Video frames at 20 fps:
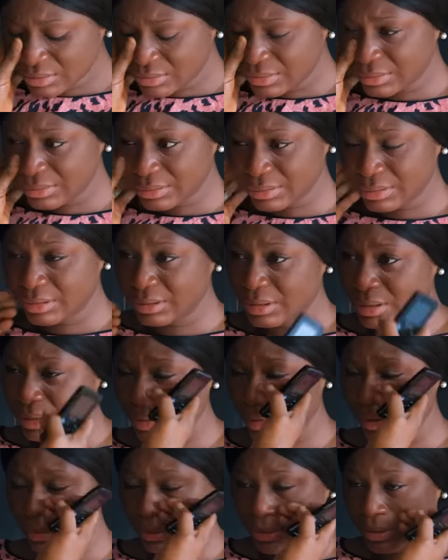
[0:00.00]
you just see Anya
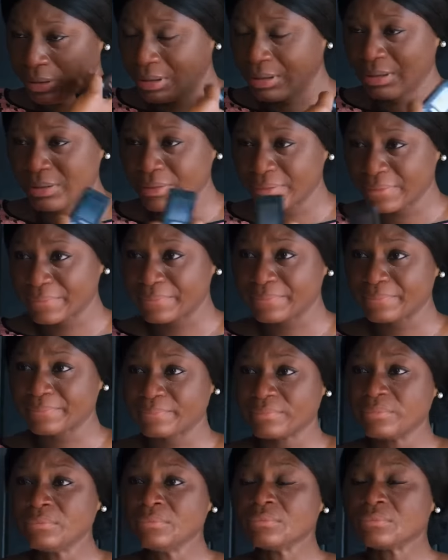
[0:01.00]
again, don't cry
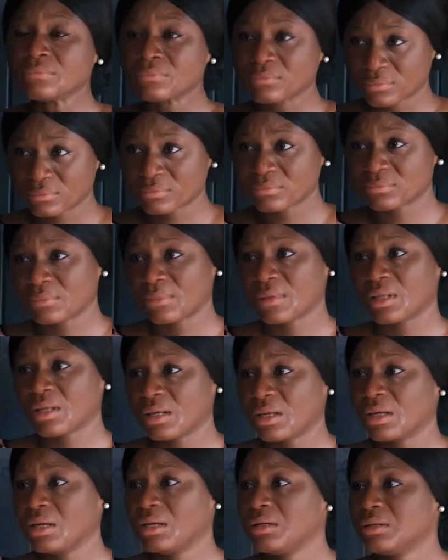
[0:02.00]
again.
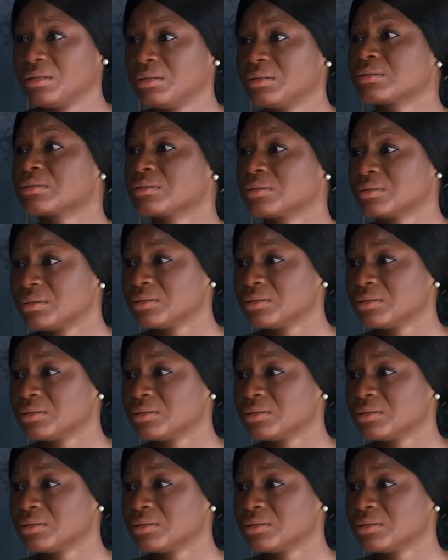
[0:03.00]
Please,